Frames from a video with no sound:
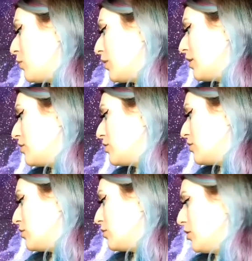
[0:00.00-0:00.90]
going
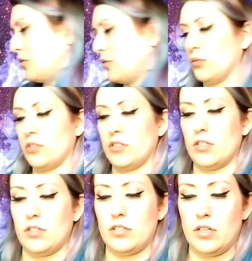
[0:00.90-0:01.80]
to use
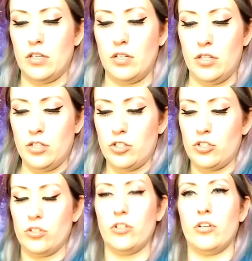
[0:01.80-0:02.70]
this
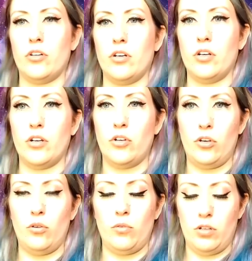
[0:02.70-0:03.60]
Sugar
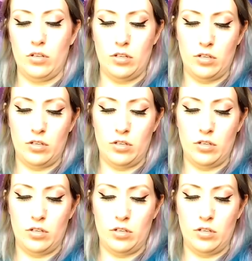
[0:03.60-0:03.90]
Nude